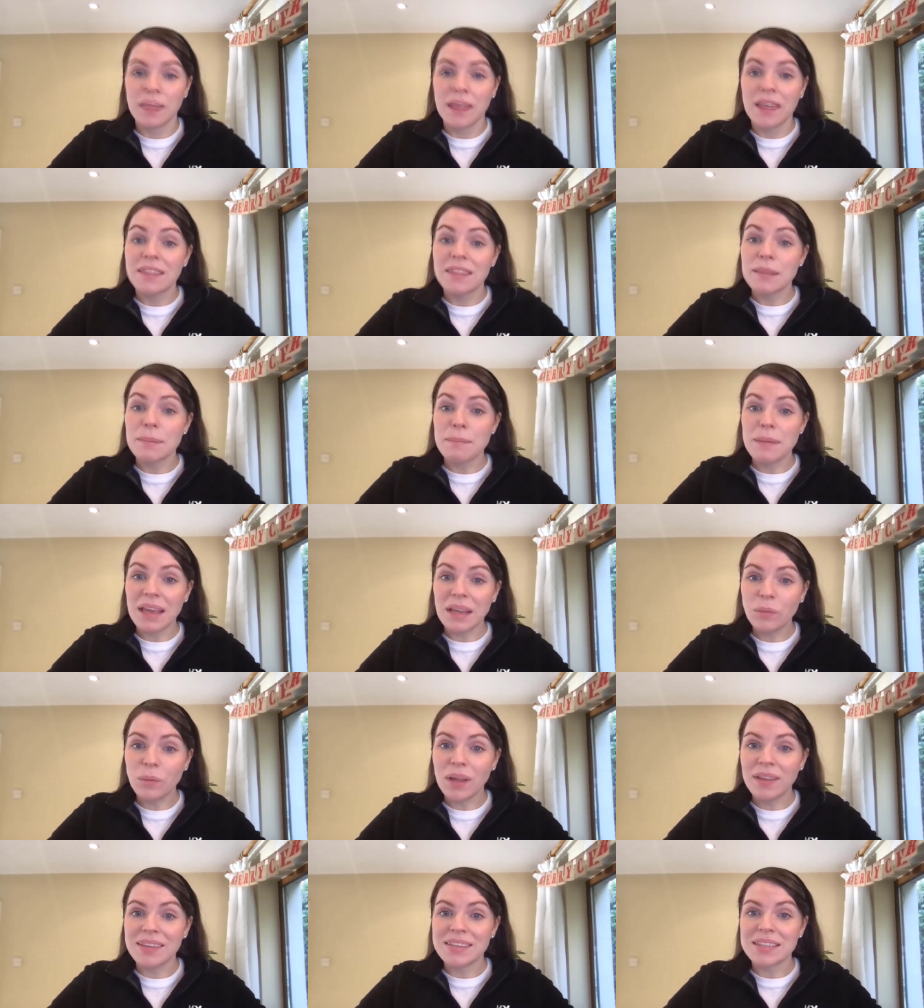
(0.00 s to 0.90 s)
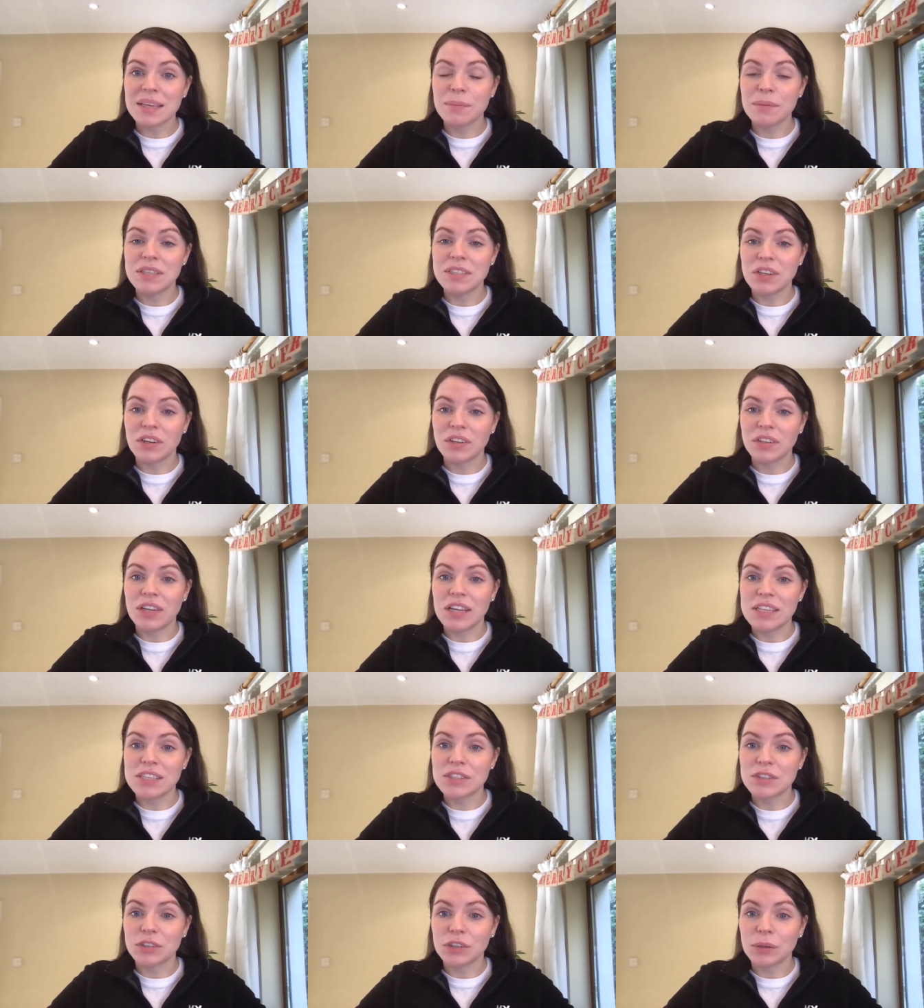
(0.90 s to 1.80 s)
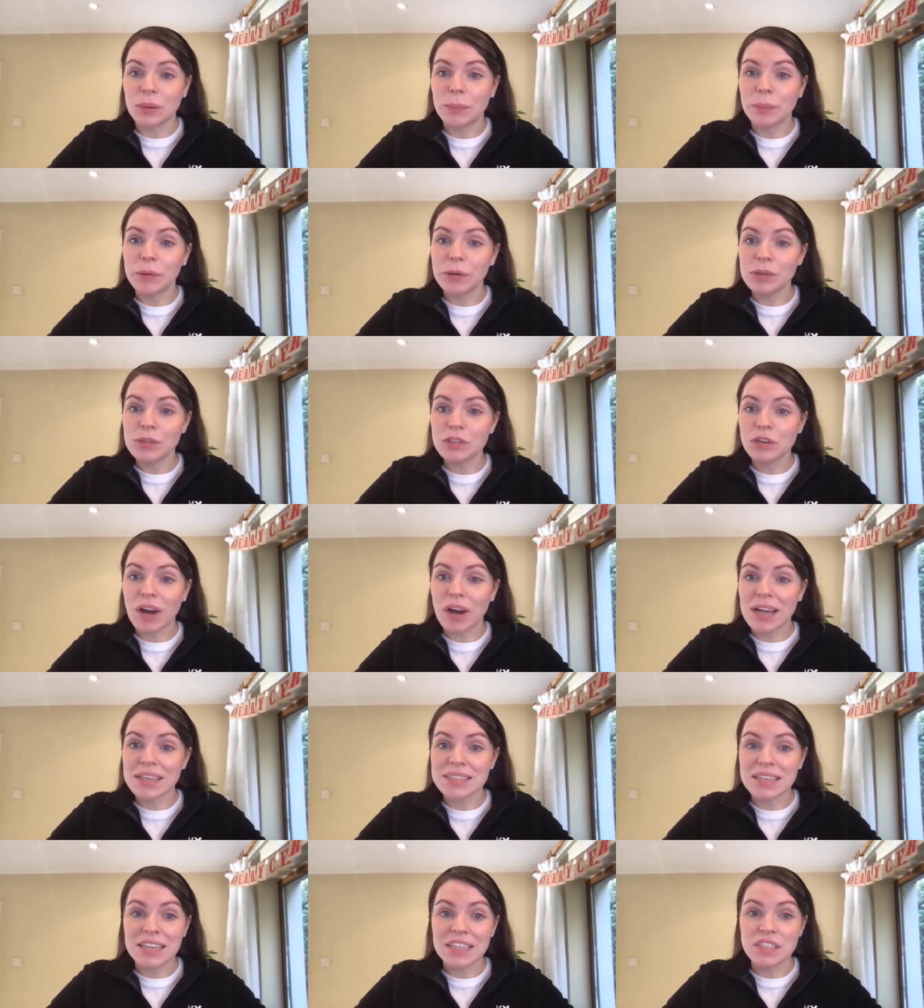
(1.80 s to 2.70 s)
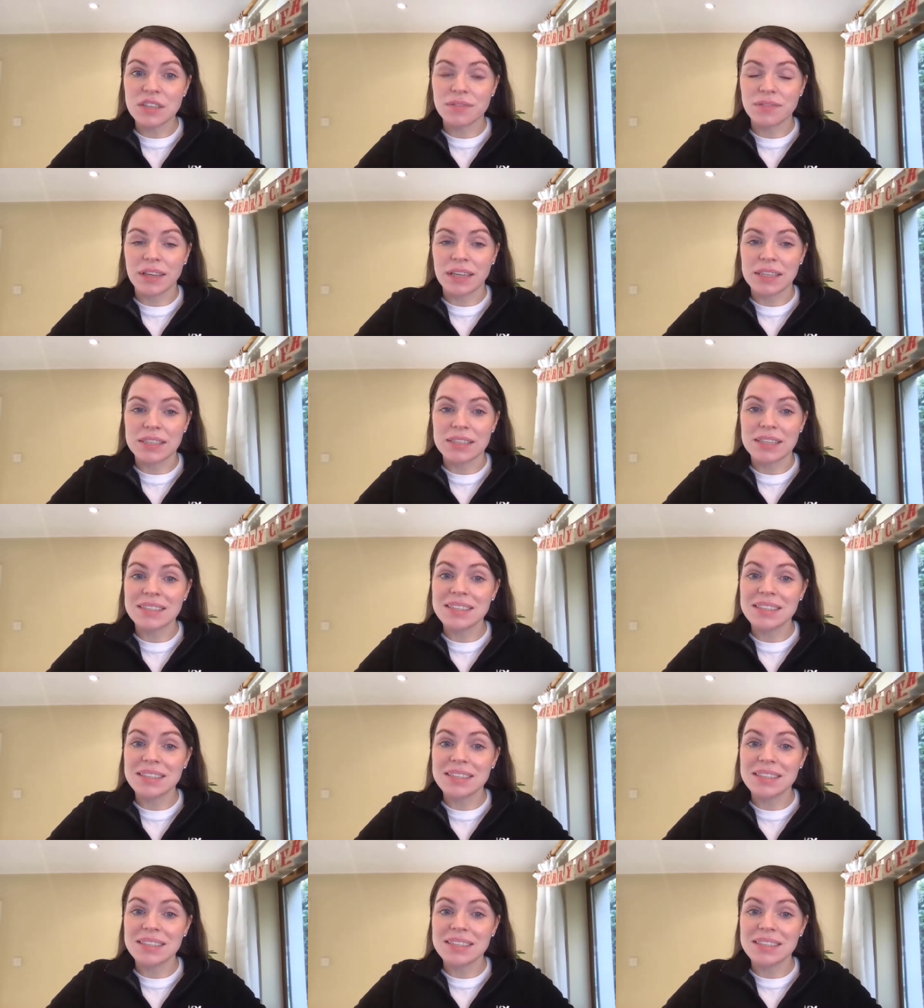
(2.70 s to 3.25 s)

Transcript: The main way this can be done is through a Postgres interface,